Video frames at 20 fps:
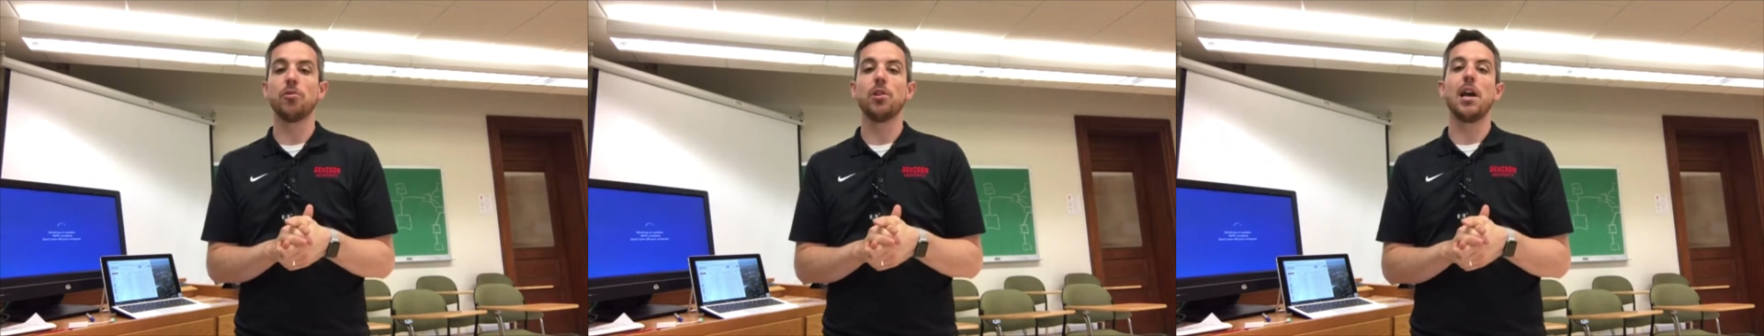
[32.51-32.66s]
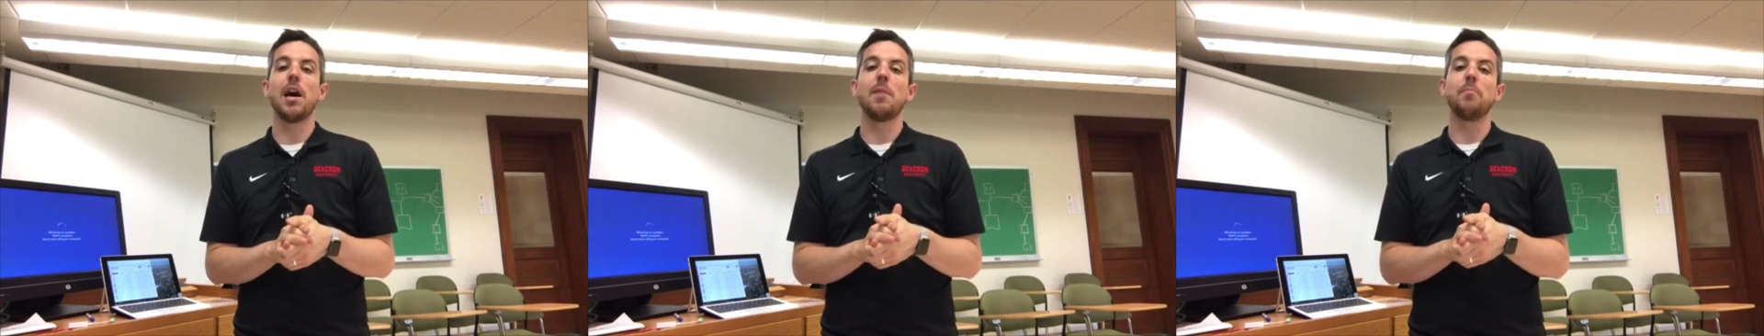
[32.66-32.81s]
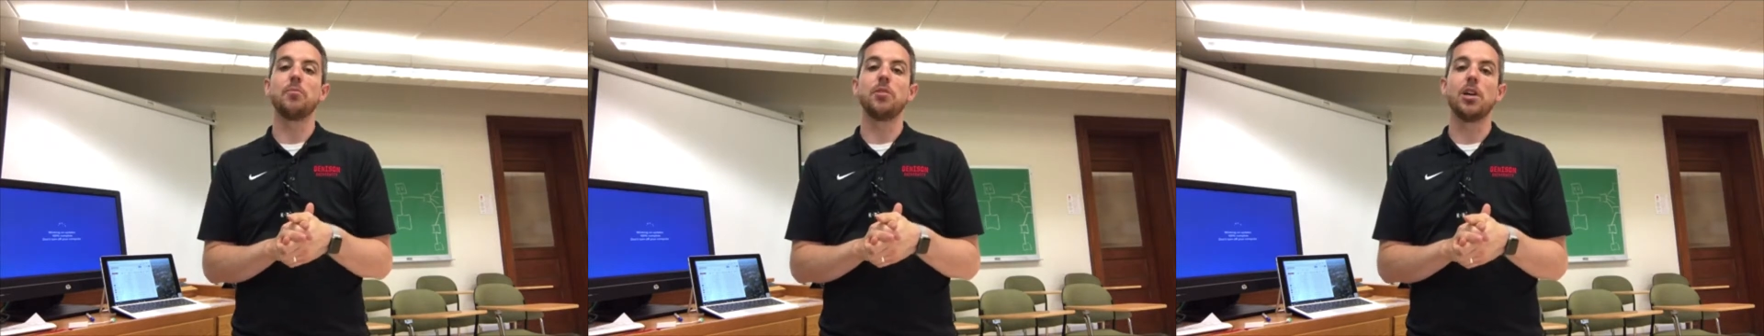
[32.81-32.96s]

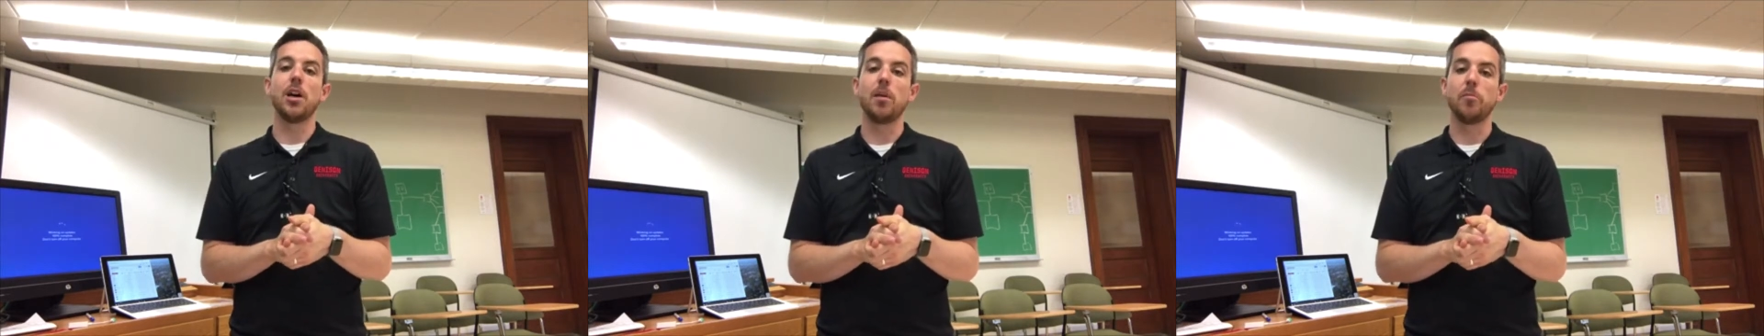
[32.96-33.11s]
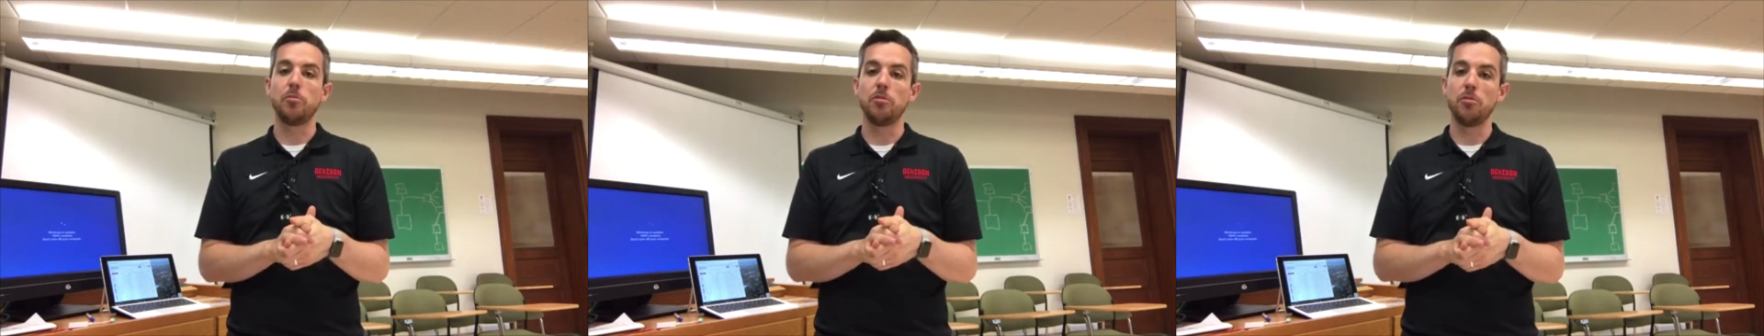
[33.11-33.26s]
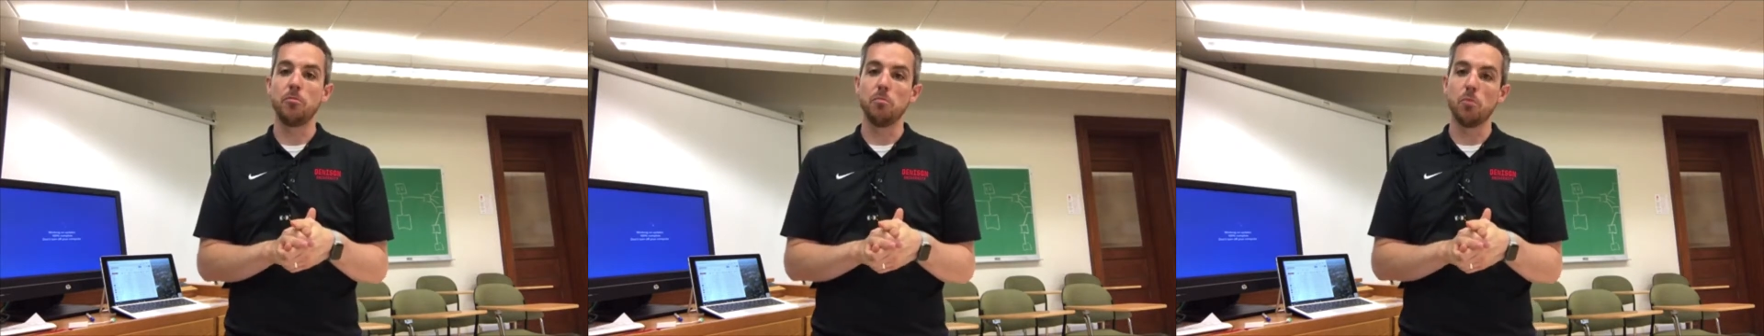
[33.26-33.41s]

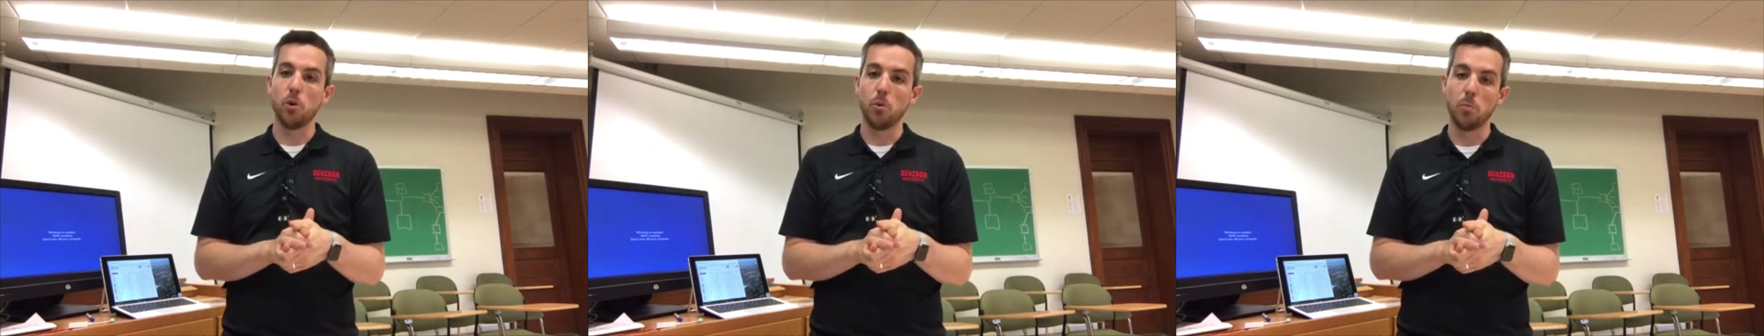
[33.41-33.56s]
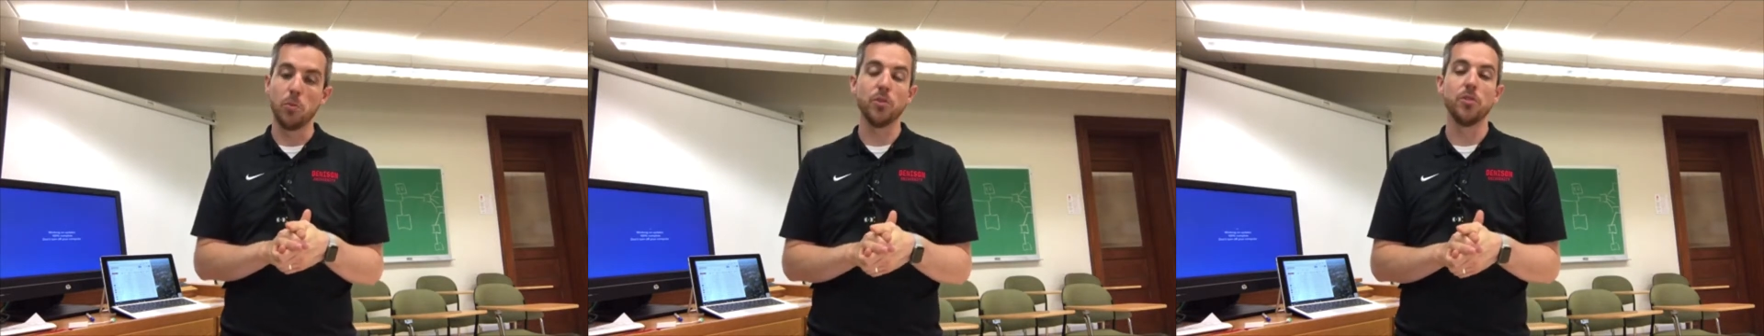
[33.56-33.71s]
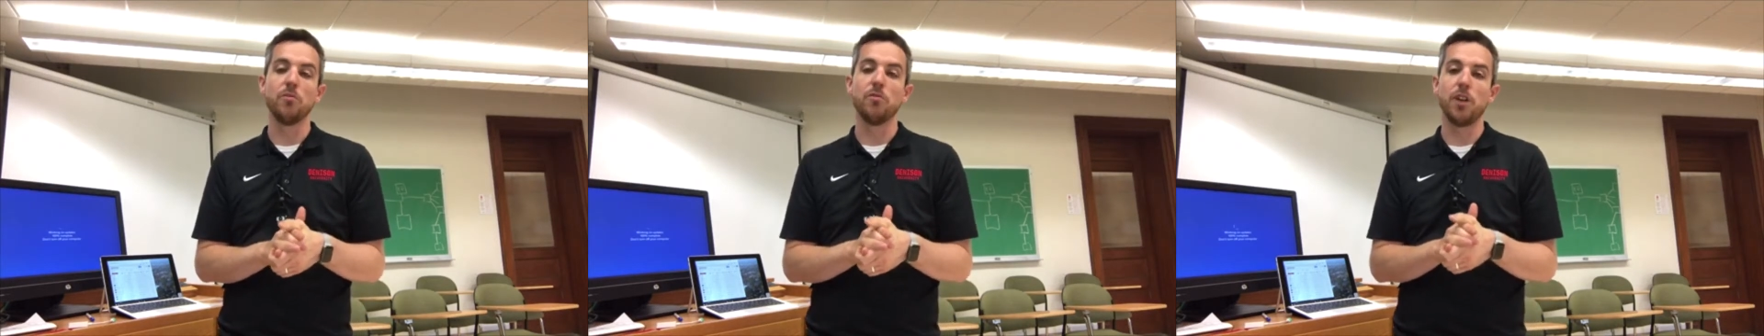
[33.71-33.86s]
laptops and
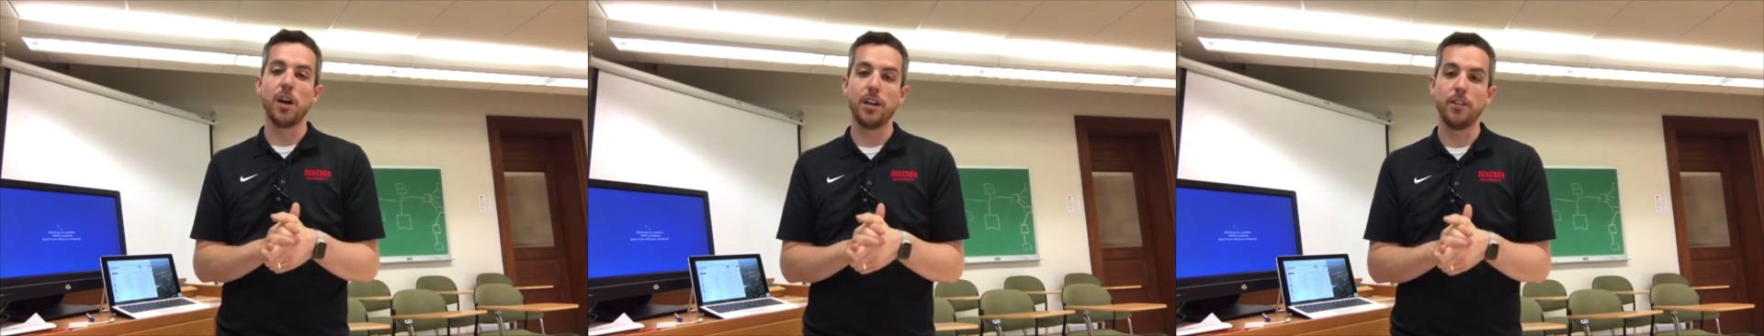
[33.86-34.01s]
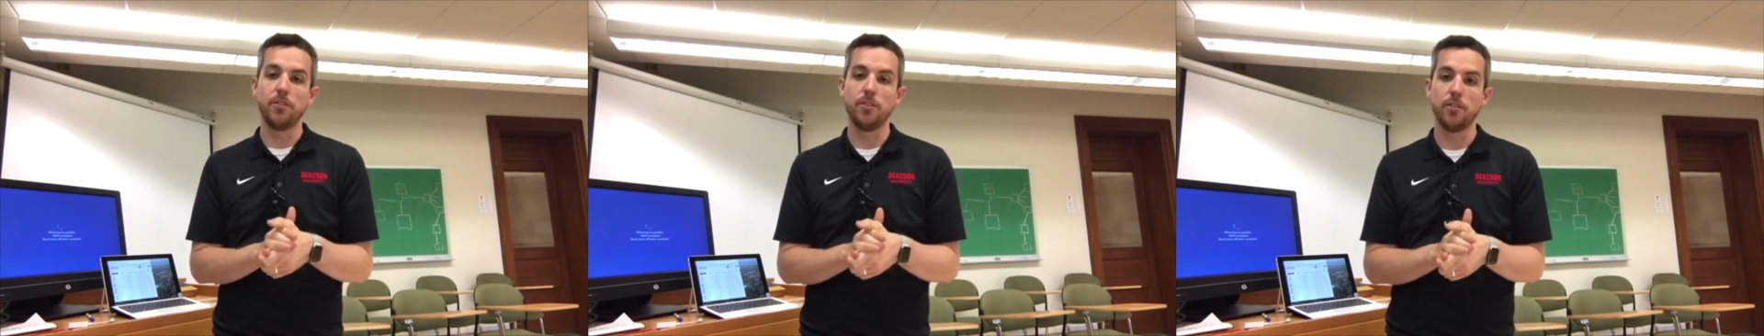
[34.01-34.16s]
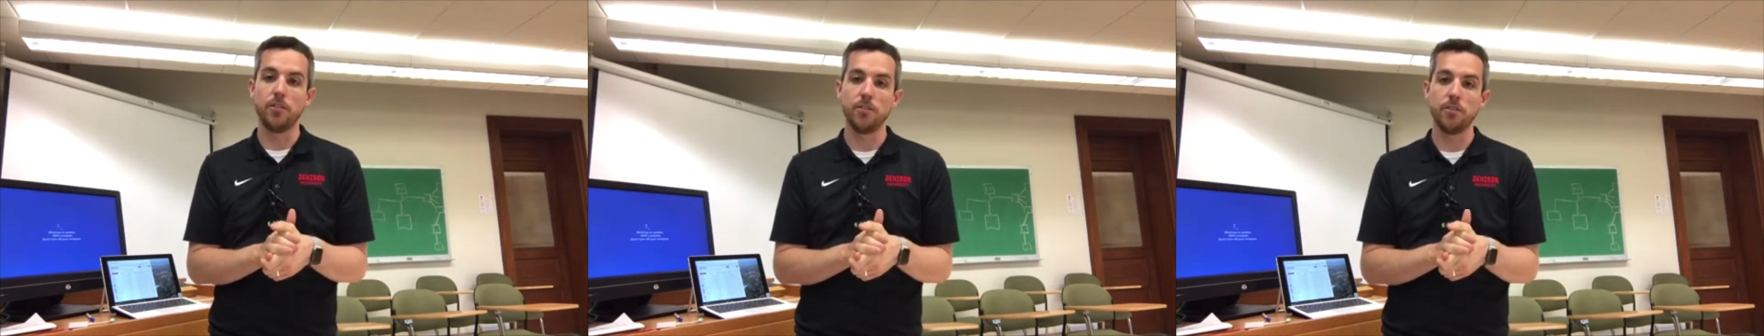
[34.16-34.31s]
mobile
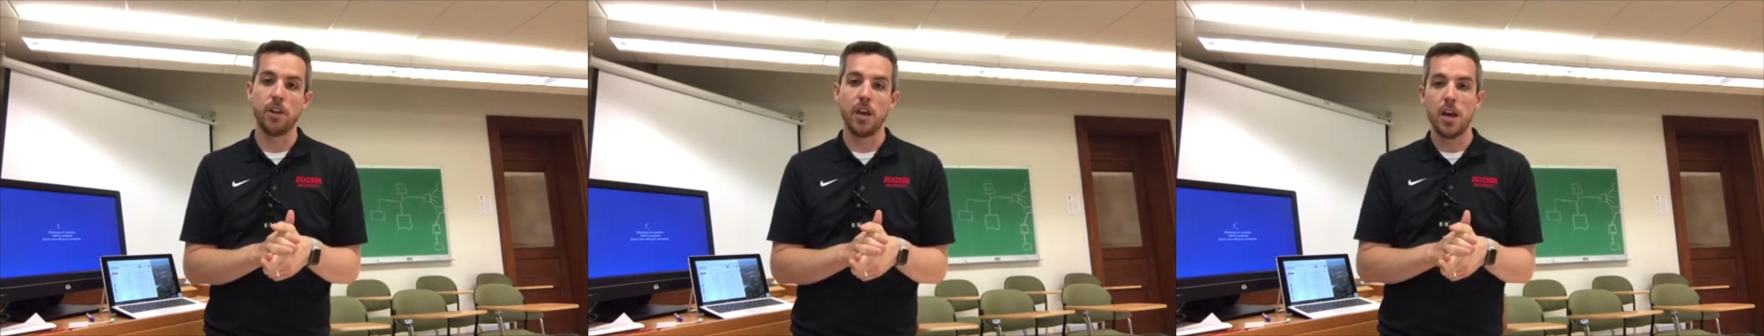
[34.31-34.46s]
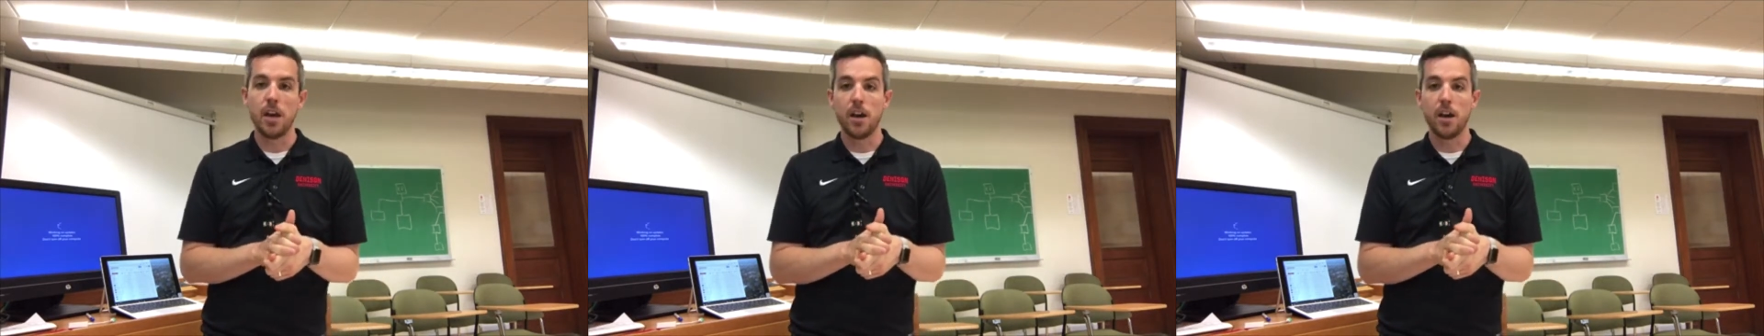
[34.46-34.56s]
devices,